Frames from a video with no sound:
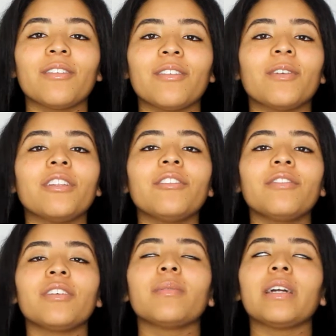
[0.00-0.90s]
When you
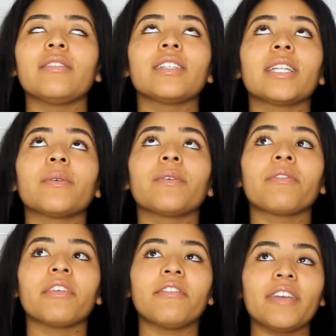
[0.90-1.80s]
film everything
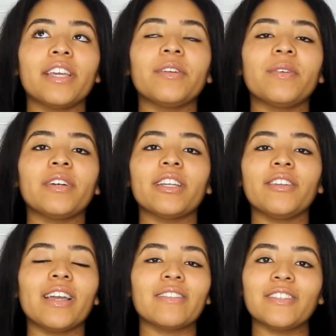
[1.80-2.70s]
with the fan on and
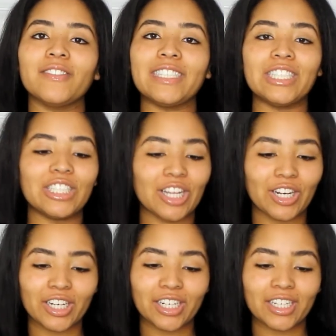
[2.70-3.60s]
you have to
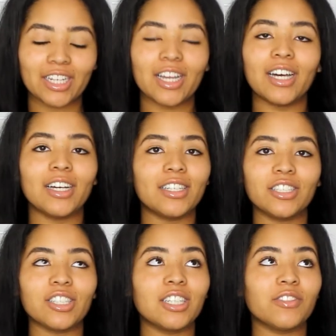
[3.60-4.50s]
restart,
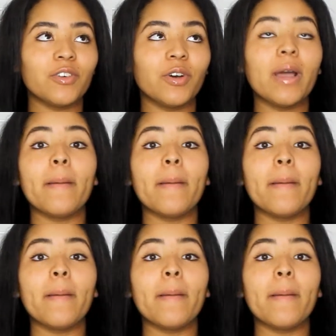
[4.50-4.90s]
stressful.